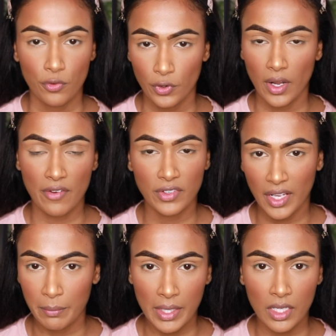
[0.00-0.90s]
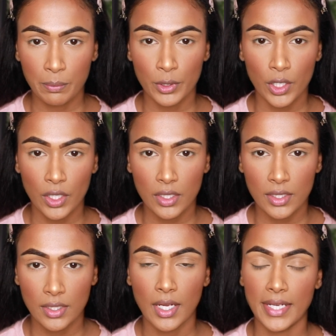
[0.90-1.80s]
for an everyday makeup look,
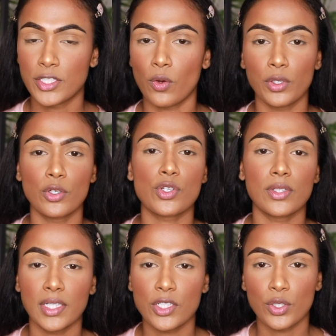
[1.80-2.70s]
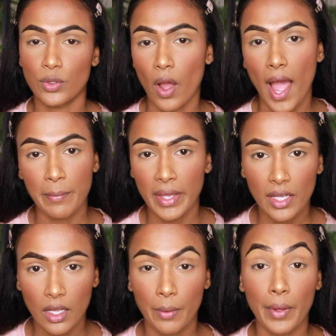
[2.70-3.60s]
I don't usually do eye
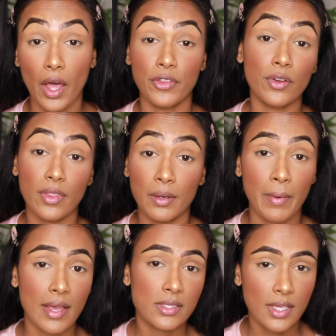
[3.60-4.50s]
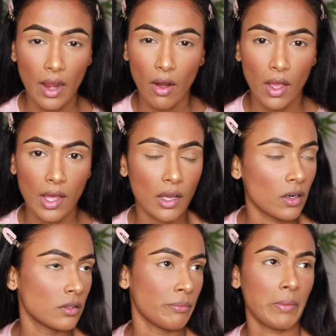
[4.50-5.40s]
makeup other than
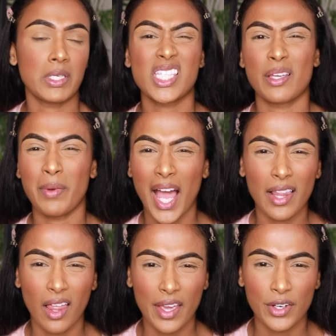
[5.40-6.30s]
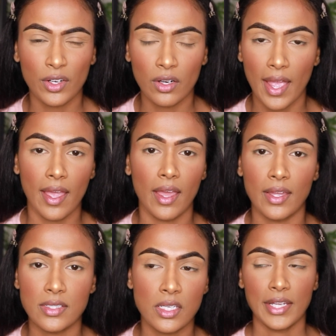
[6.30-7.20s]
mascara, maybe some eyeliner,
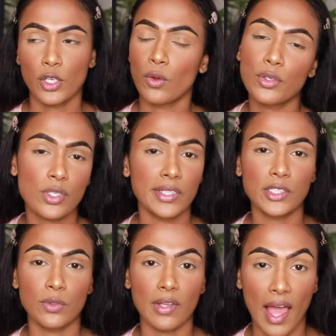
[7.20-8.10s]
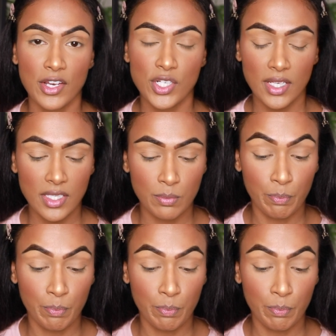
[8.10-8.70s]
and I don't usually do lashes,